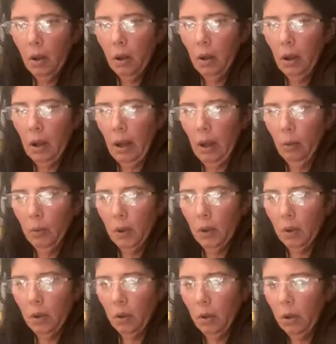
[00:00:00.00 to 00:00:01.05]
I
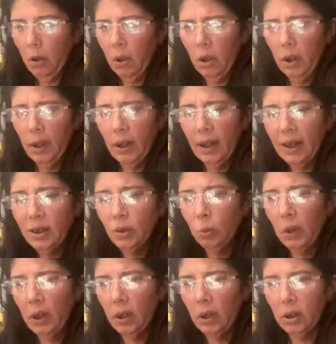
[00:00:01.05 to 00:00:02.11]
will... That's
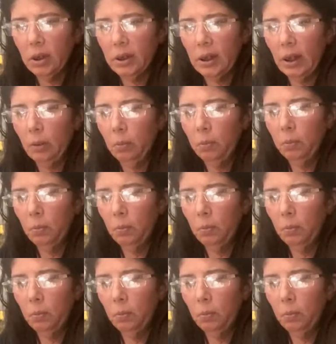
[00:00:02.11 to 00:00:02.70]
weird, because I've